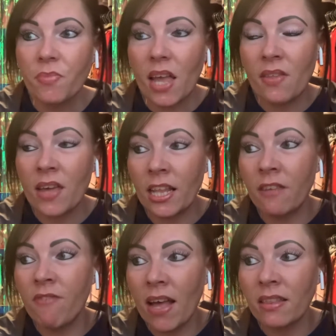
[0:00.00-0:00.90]
And then I
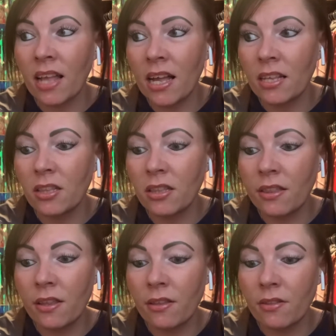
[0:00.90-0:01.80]
read that
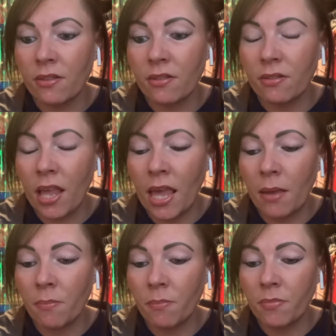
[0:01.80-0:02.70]

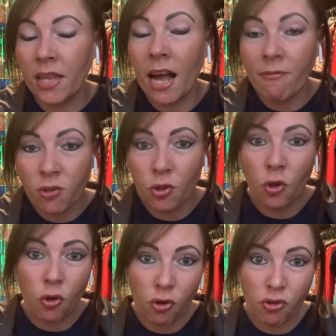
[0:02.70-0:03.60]
they have done an
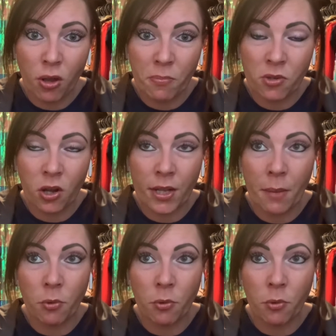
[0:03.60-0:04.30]
autopsy on her,